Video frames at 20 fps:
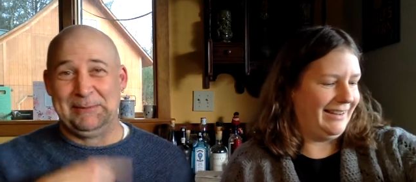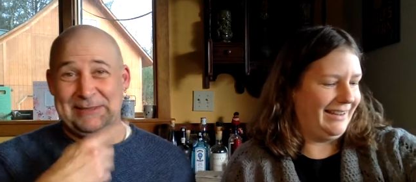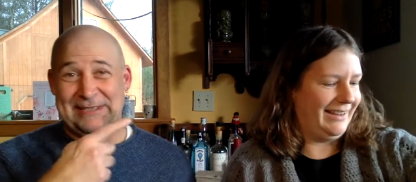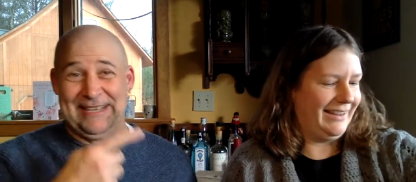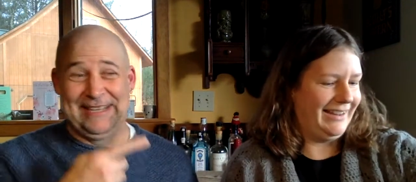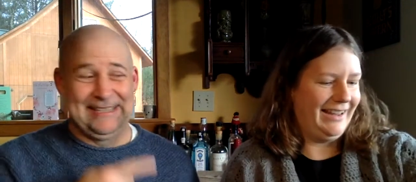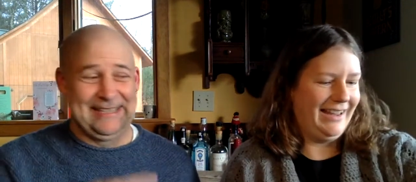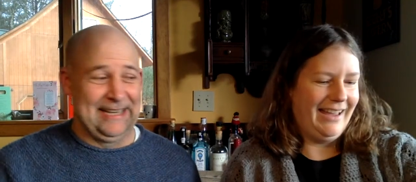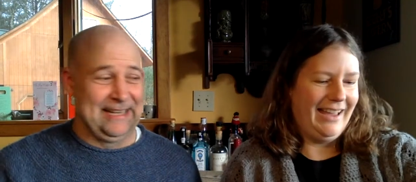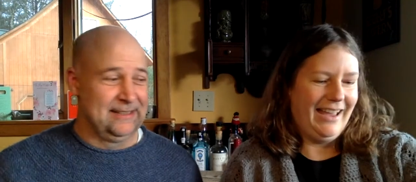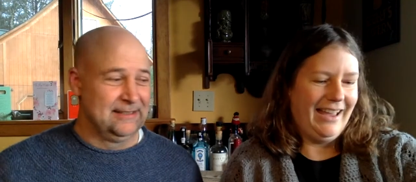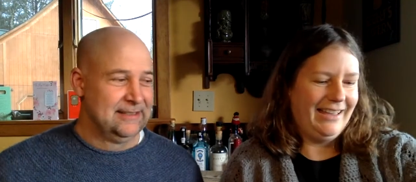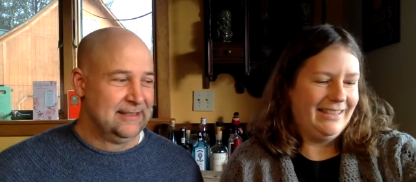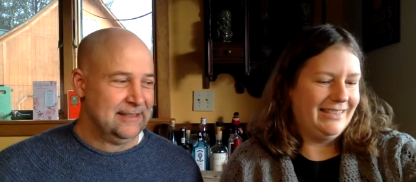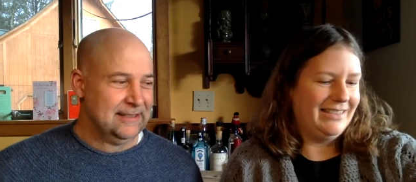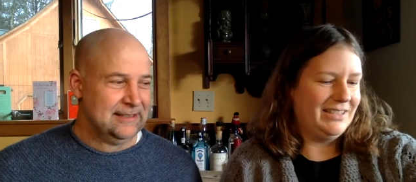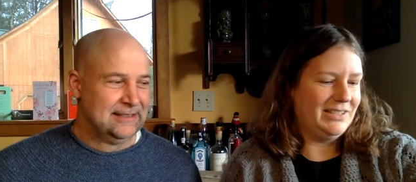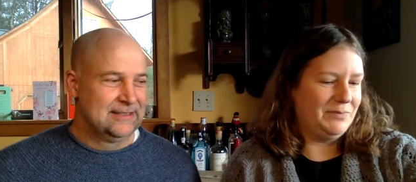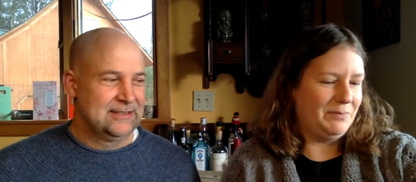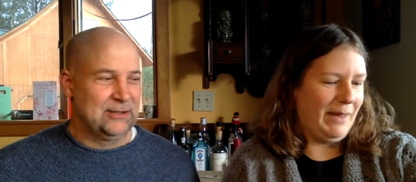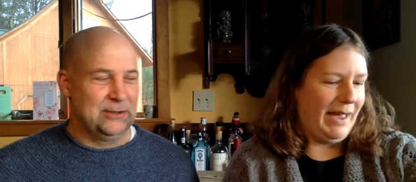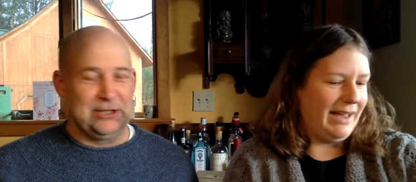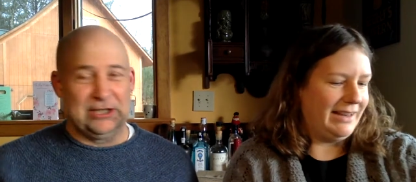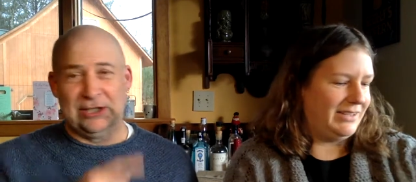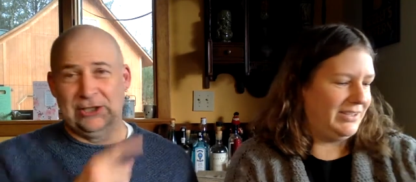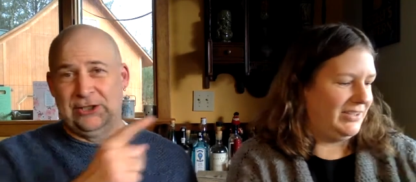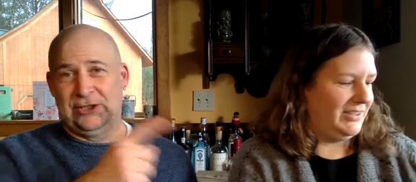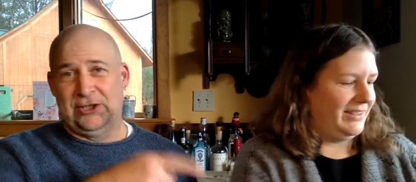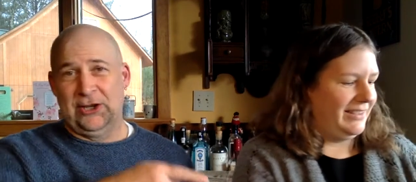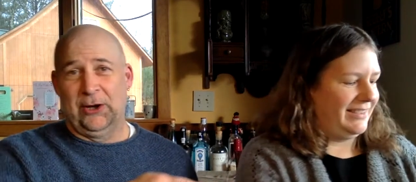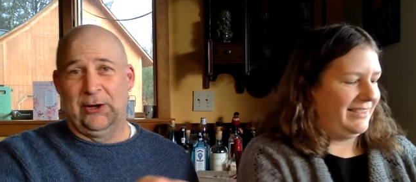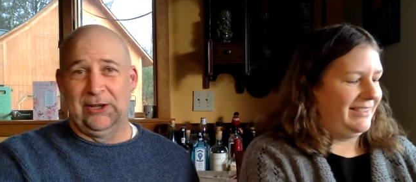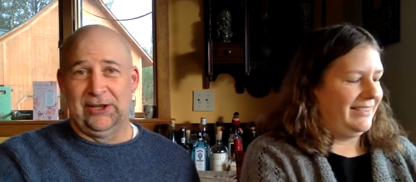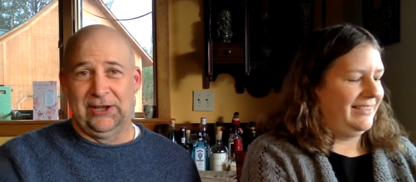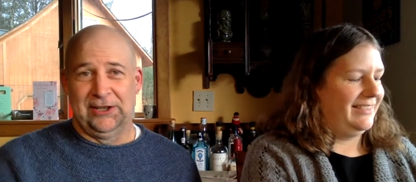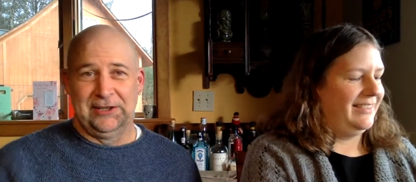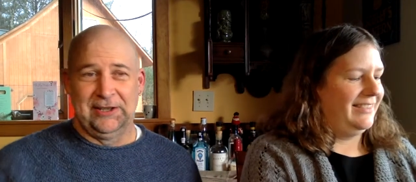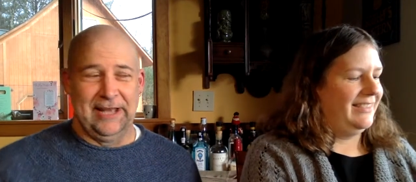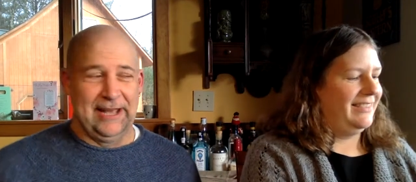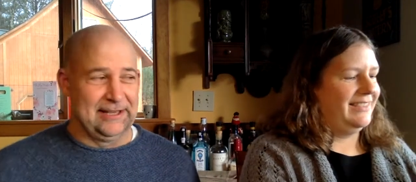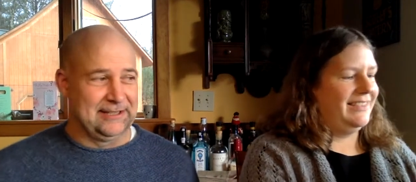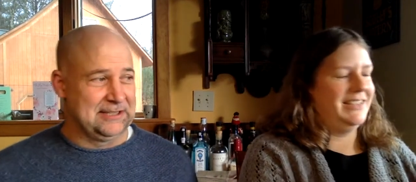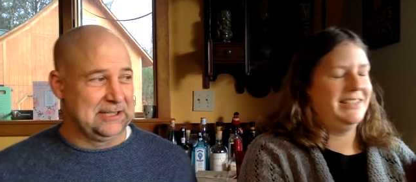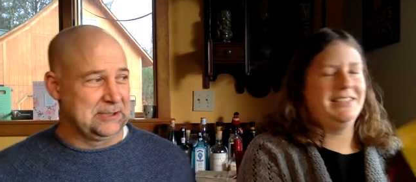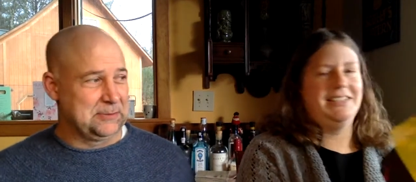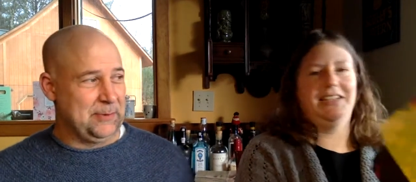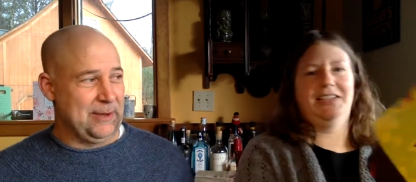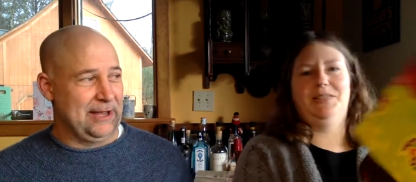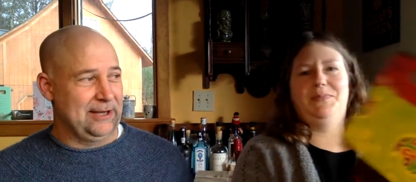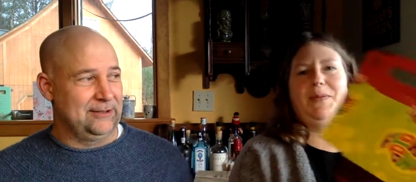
Speaker 1: upside down. This batch, so you can show it on down. This six